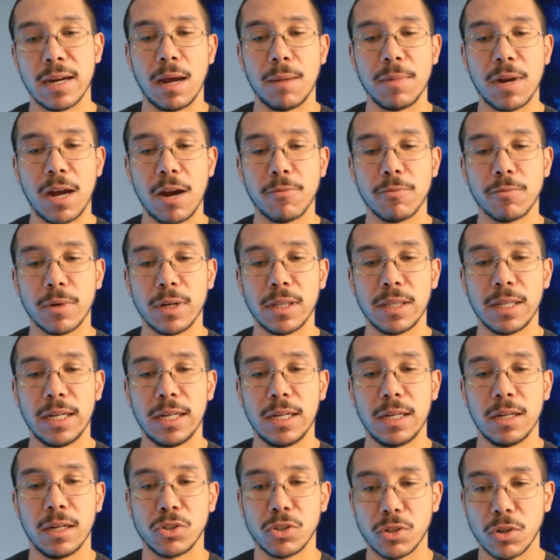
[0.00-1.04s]
I'm not
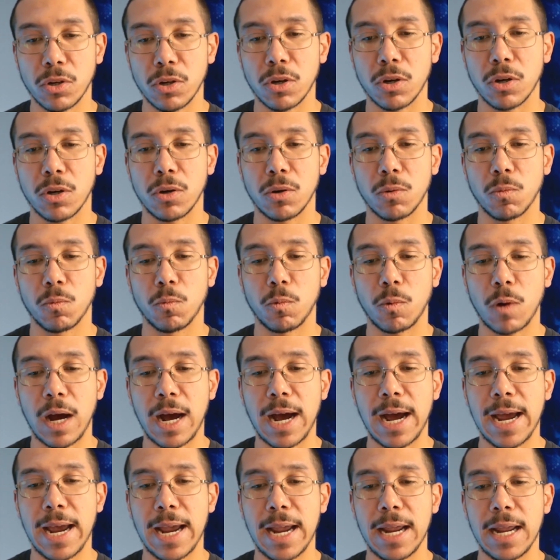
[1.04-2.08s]
really sure
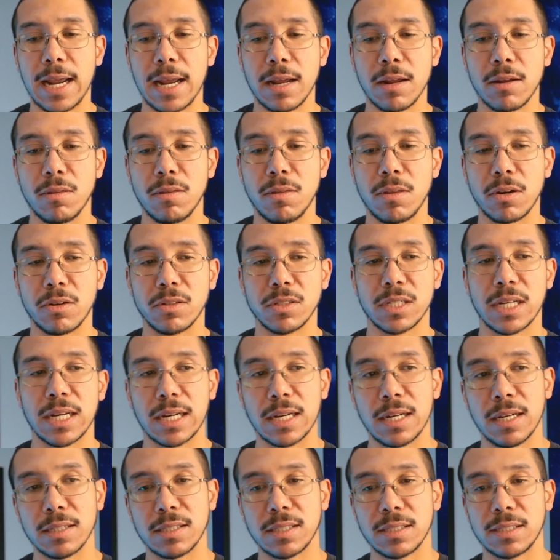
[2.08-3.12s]
why there's
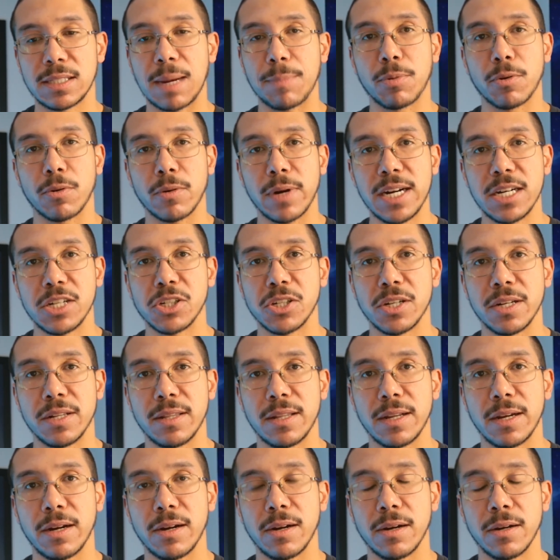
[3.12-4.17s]
like a separation
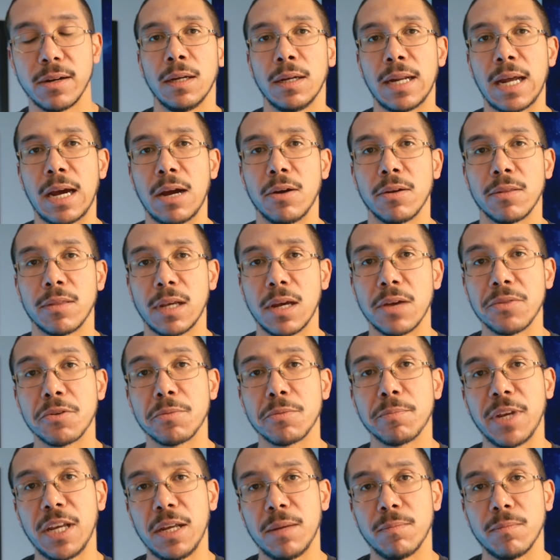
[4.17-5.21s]
there. Now, the other
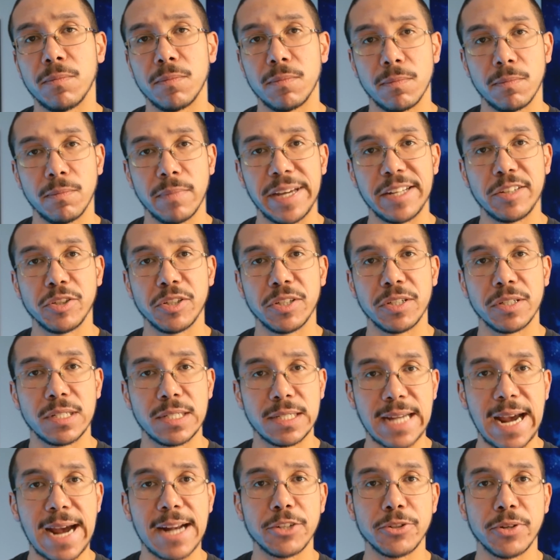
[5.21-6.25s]
meme mentioned
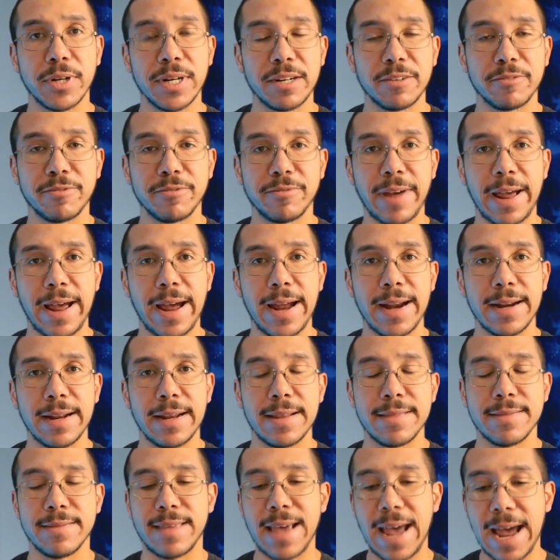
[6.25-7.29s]
saturated fat,
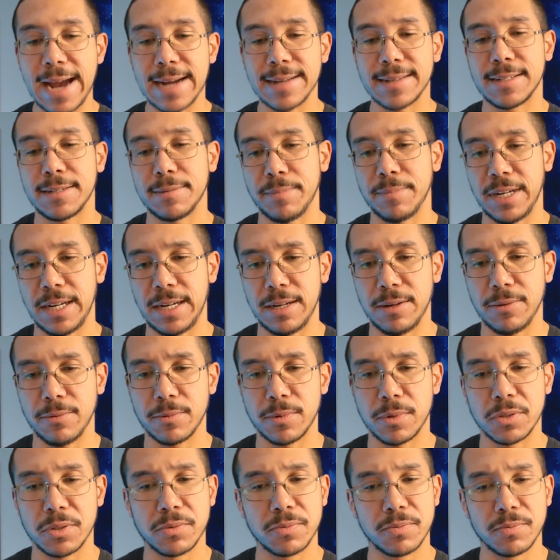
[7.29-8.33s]
and that to me
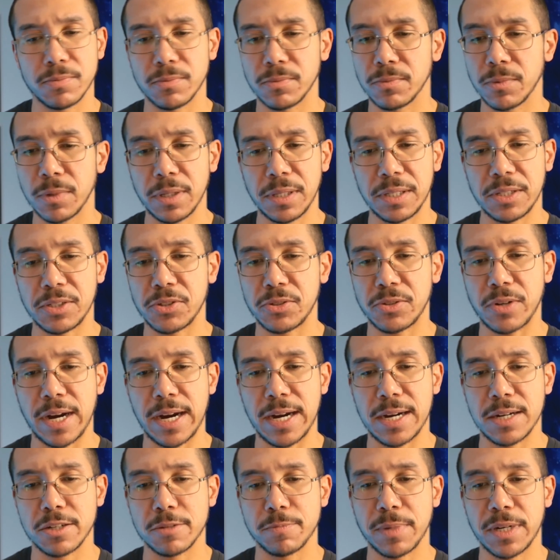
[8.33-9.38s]
was really
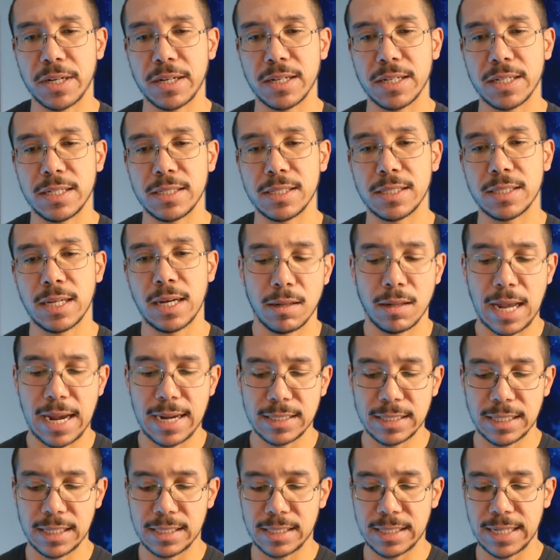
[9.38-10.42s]
strange because,
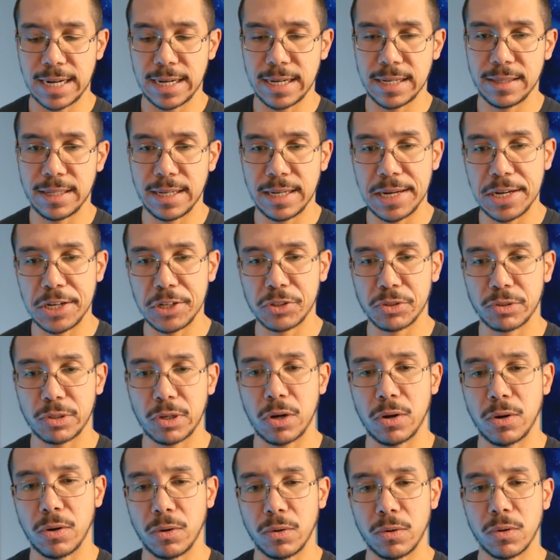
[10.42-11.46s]
as I said in the
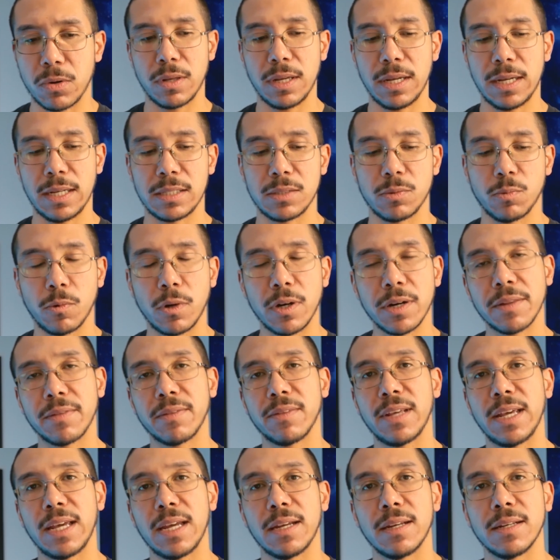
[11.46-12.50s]
intro, it's one
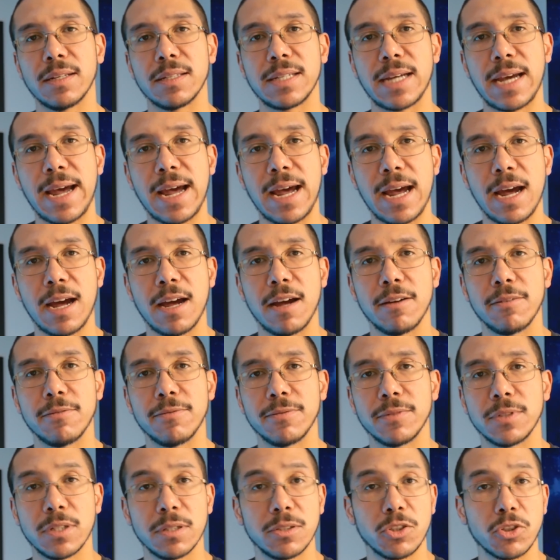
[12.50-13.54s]
thing
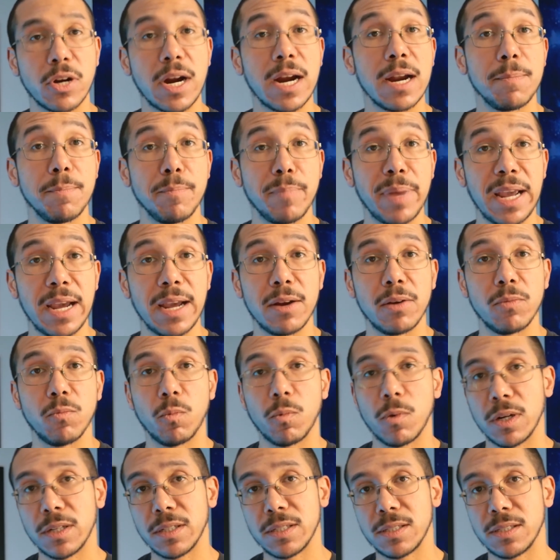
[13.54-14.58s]
to try and ban
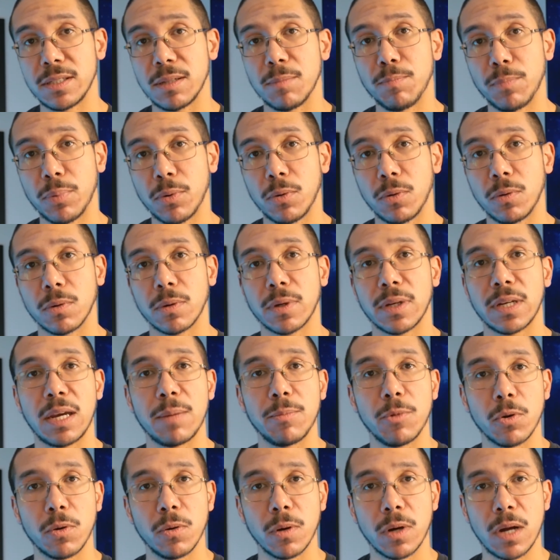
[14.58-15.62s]
one simple
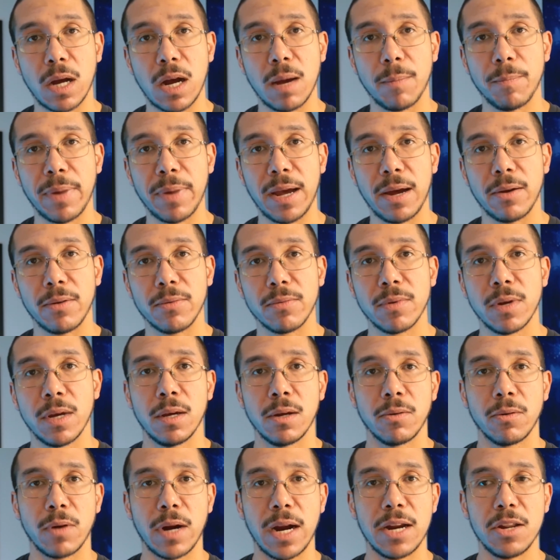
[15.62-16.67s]
chemical compound,
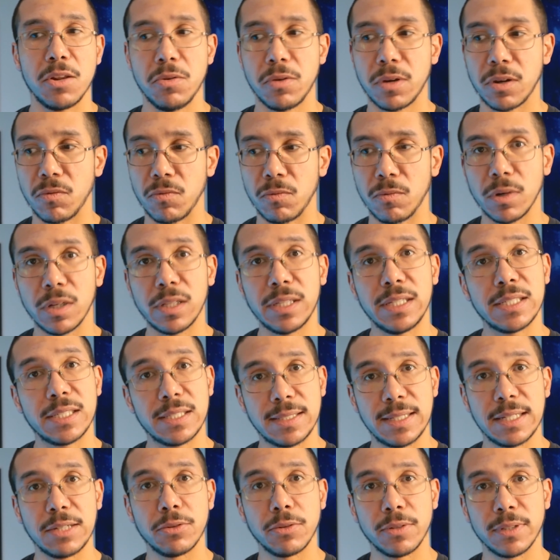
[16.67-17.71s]
right? You can really
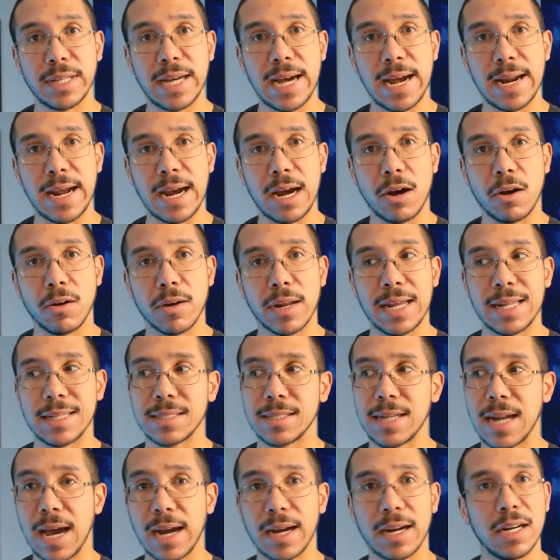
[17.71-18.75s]
single that out. It's
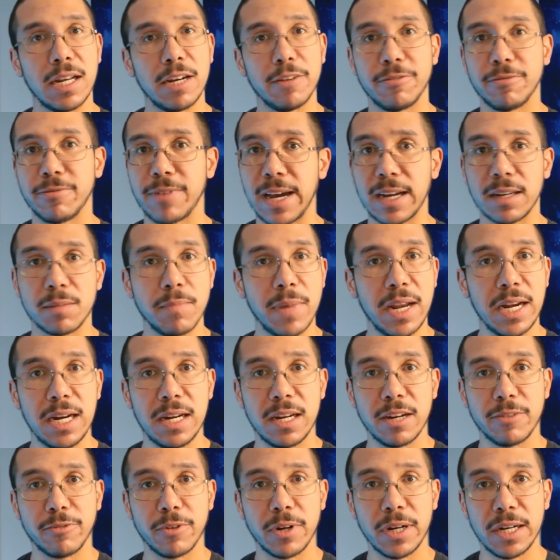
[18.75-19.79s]
not going to affect many
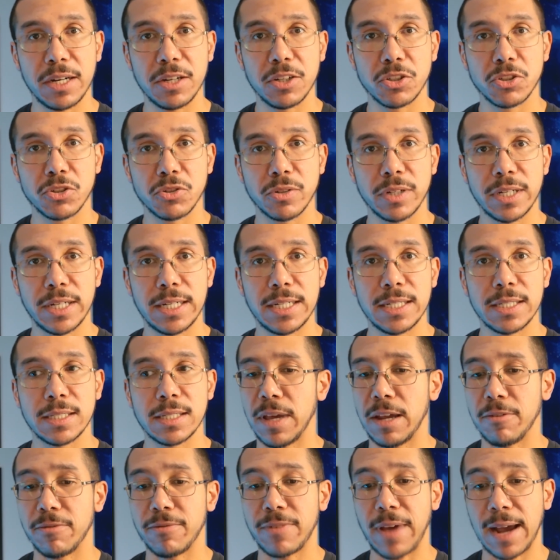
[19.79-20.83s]
different industries.
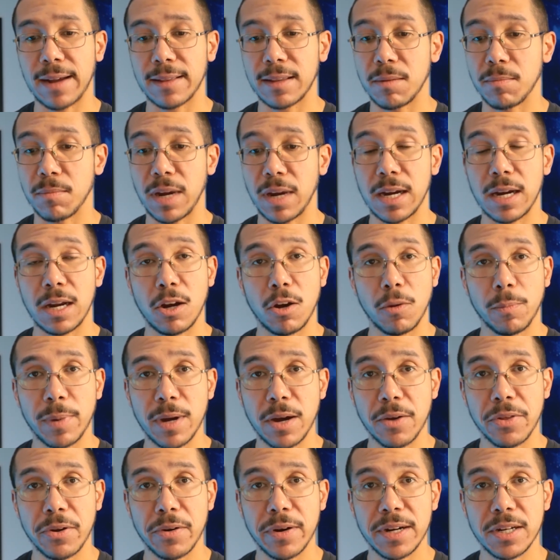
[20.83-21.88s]
In fact, it might help
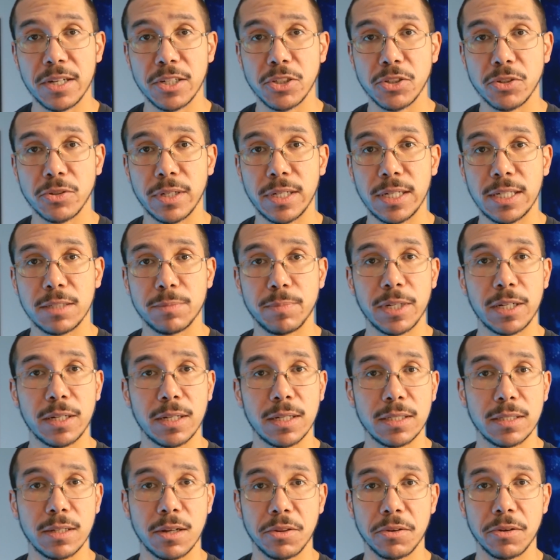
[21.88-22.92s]
other industries
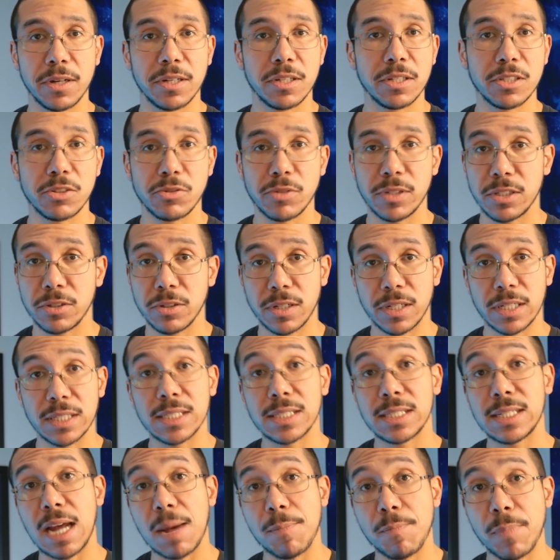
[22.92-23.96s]
because other industries are going to
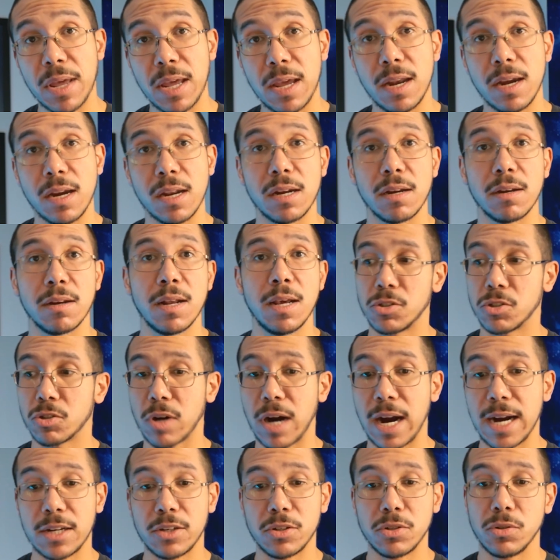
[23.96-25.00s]
step in and
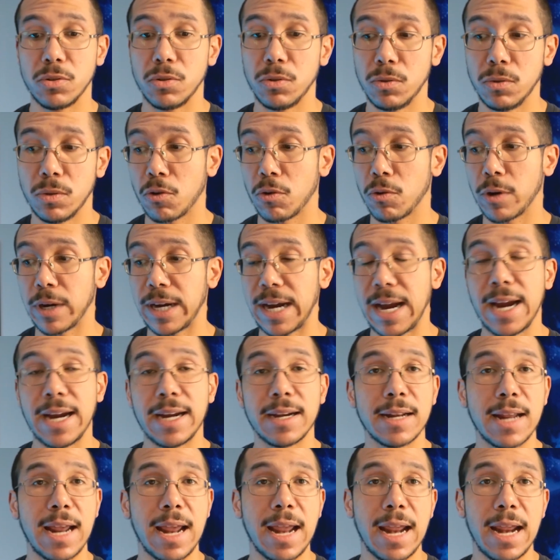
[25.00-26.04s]
try to
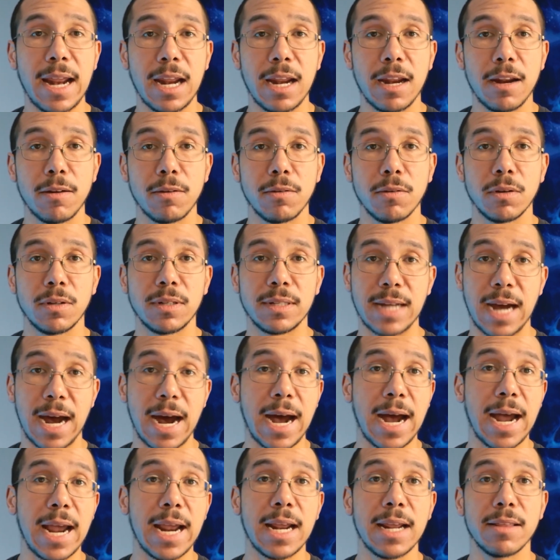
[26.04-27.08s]
create a
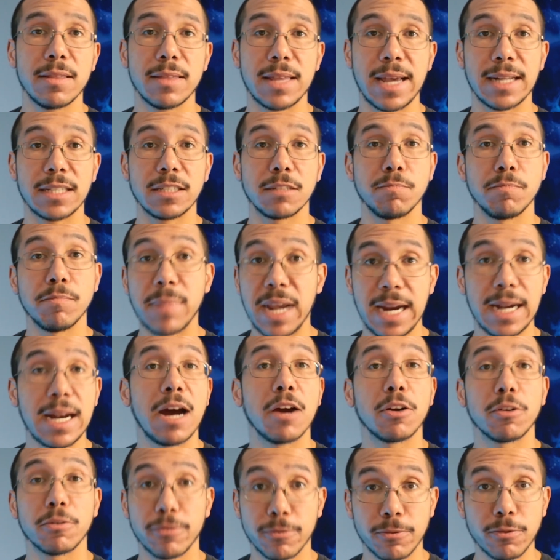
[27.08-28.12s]
dye that's made
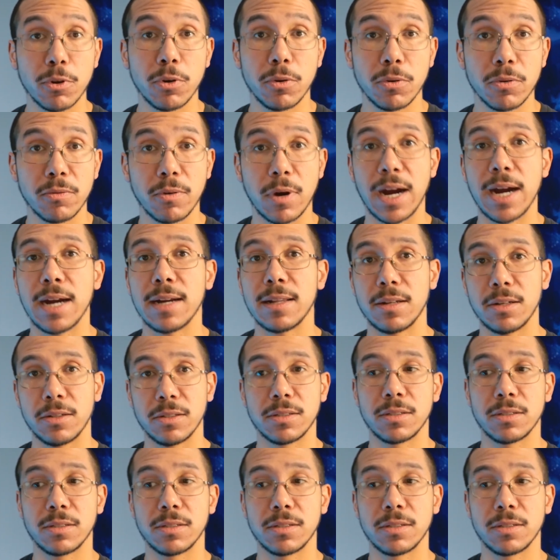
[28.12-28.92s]
out of fruit, right?